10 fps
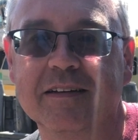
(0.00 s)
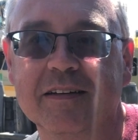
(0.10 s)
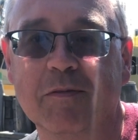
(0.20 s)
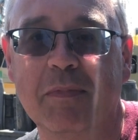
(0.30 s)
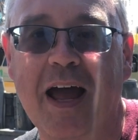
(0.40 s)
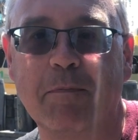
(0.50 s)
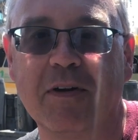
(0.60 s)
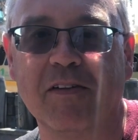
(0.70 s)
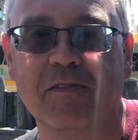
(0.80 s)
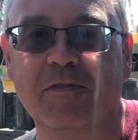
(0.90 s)
The map
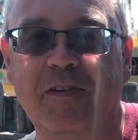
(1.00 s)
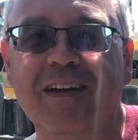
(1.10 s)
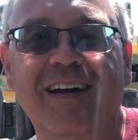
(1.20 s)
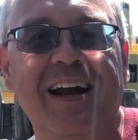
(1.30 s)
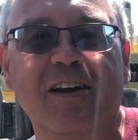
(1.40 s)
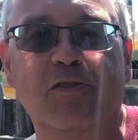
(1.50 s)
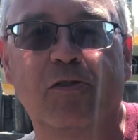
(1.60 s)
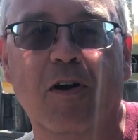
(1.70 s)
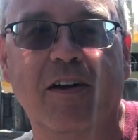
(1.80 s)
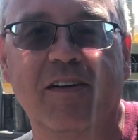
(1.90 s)
doesn't feel like it's
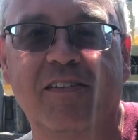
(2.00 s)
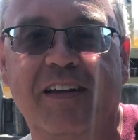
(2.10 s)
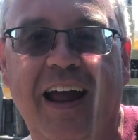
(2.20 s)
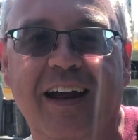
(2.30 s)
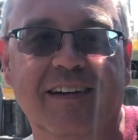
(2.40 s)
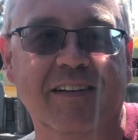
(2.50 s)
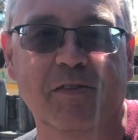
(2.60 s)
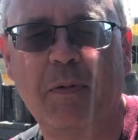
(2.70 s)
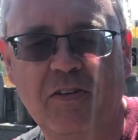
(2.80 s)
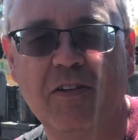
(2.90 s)
drawn to scale,
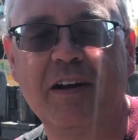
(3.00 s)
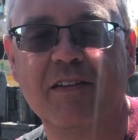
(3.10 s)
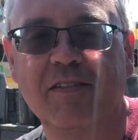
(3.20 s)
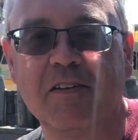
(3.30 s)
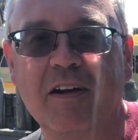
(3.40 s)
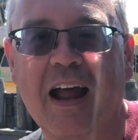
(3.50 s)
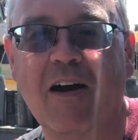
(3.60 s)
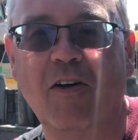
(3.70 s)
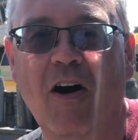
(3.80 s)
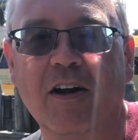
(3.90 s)
especially considering how
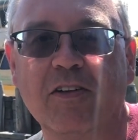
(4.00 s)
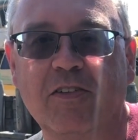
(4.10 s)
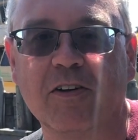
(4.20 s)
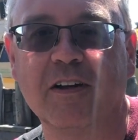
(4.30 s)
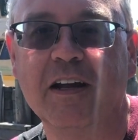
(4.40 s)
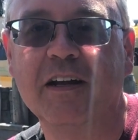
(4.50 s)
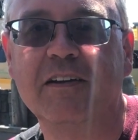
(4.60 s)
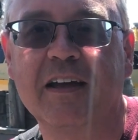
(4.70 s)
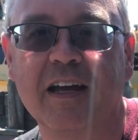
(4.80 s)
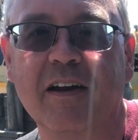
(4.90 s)
long it took to
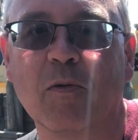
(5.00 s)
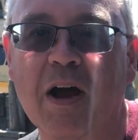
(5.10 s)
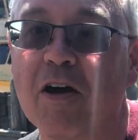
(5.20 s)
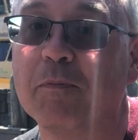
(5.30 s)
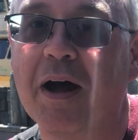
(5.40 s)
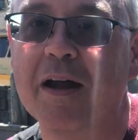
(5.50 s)
get around by